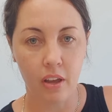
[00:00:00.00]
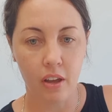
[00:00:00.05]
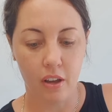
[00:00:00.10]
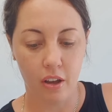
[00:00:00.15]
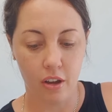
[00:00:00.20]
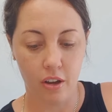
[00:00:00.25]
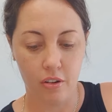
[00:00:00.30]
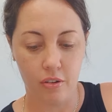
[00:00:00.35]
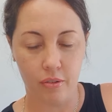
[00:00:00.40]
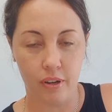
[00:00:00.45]

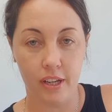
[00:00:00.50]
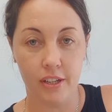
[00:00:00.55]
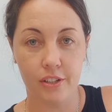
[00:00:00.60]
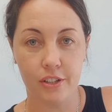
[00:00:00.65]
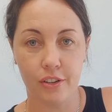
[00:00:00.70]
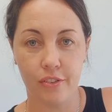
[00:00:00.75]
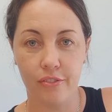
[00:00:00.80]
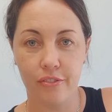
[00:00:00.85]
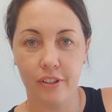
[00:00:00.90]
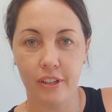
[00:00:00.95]
Oh, and
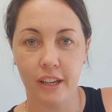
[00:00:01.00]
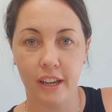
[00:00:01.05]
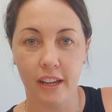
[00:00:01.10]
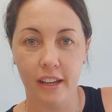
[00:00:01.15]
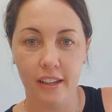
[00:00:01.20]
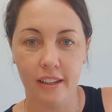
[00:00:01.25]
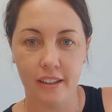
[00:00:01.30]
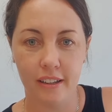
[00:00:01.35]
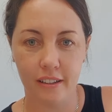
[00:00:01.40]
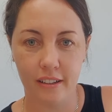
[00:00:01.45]
don't
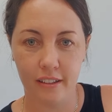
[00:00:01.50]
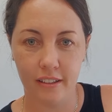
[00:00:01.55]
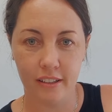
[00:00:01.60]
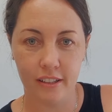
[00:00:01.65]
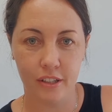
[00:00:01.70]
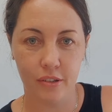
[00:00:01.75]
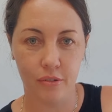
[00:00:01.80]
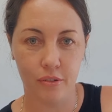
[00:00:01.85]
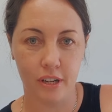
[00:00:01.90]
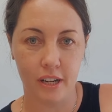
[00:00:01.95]
forget,
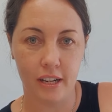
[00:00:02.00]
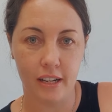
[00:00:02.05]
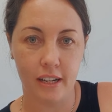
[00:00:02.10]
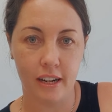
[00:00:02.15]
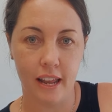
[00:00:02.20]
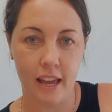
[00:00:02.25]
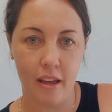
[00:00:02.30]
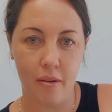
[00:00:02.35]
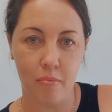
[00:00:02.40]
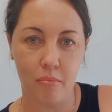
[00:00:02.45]
you'll need a
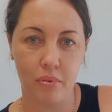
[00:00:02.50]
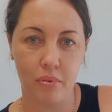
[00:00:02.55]
lamp.